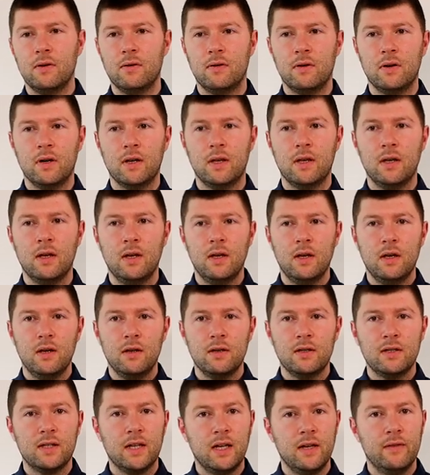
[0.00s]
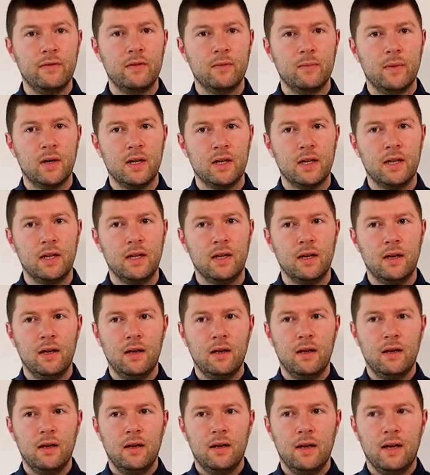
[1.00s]
Right? Save your money.
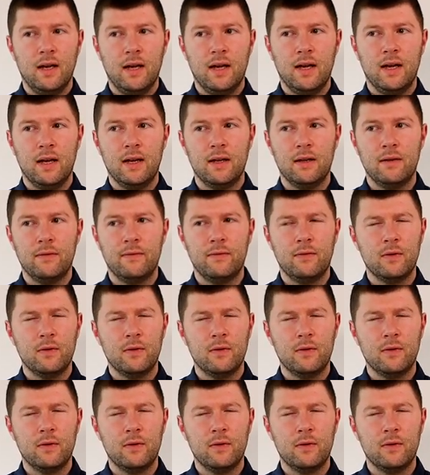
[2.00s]
And